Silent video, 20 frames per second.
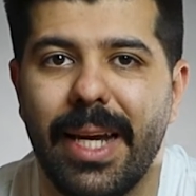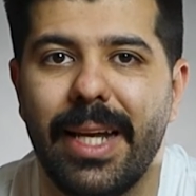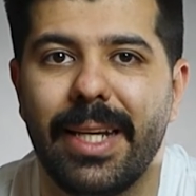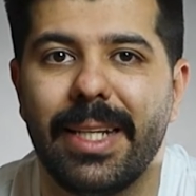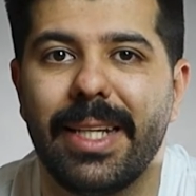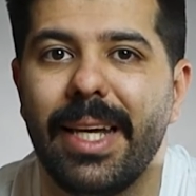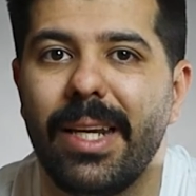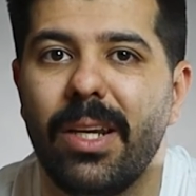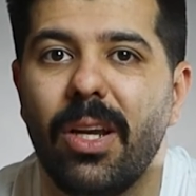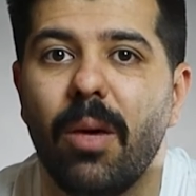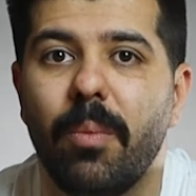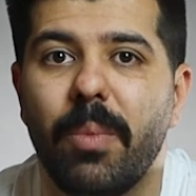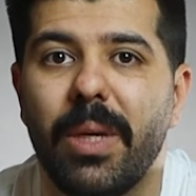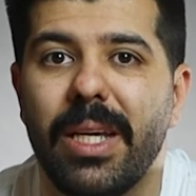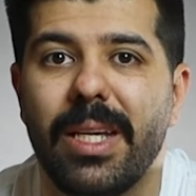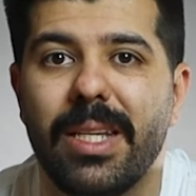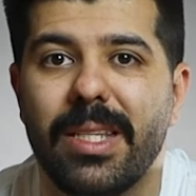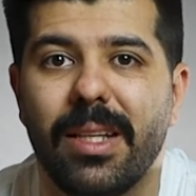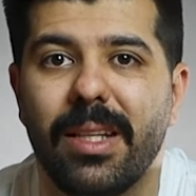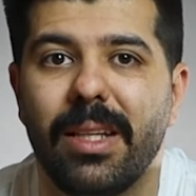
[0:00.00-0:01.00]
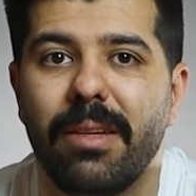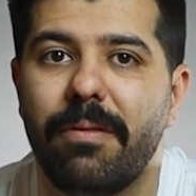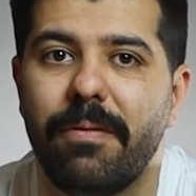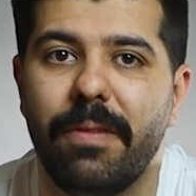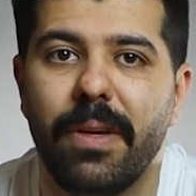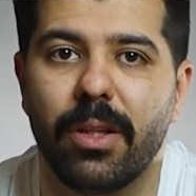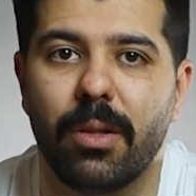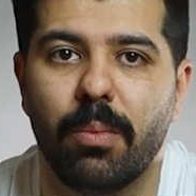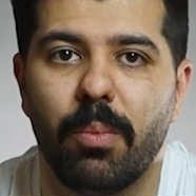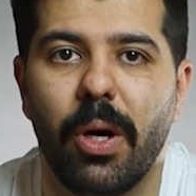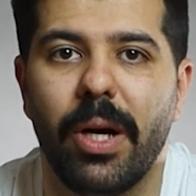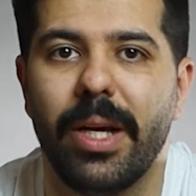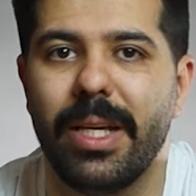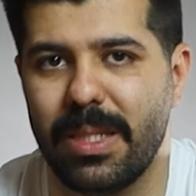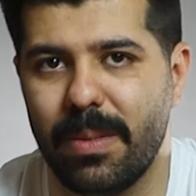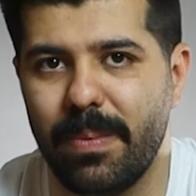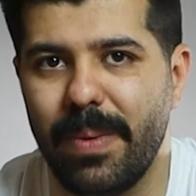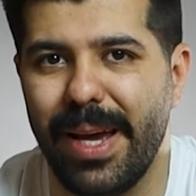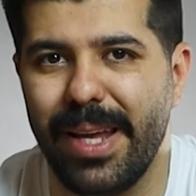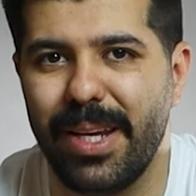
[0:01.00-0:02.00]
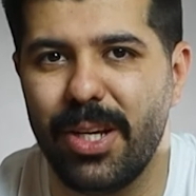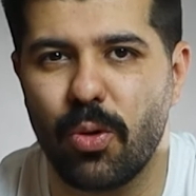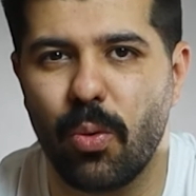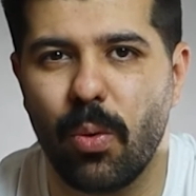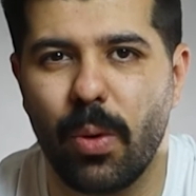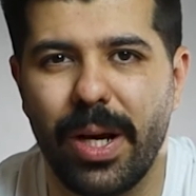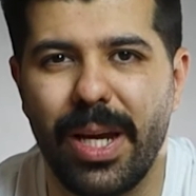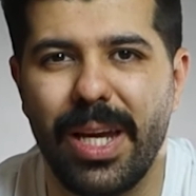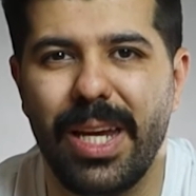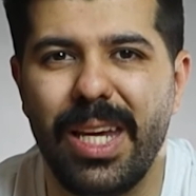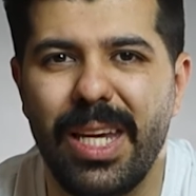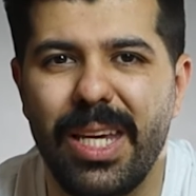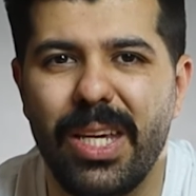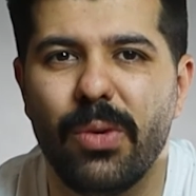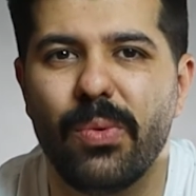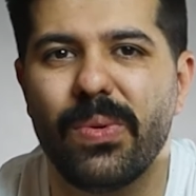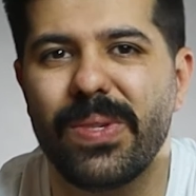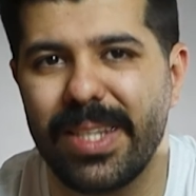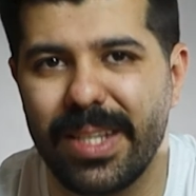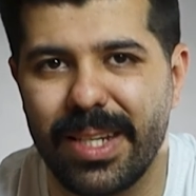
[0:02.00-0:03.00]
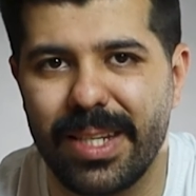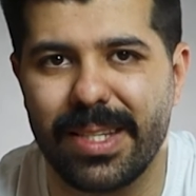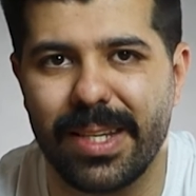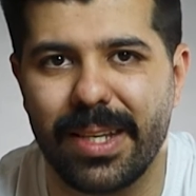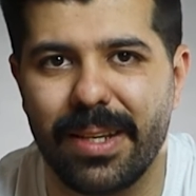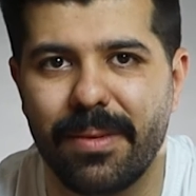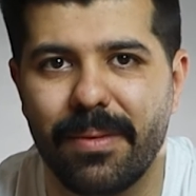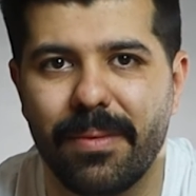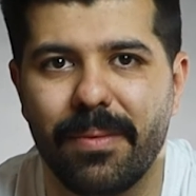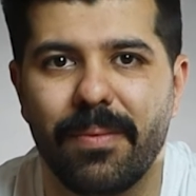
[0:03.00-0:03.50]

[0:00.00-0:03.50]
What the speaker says: and cannot be easily filled by a Spanish or EU citizen.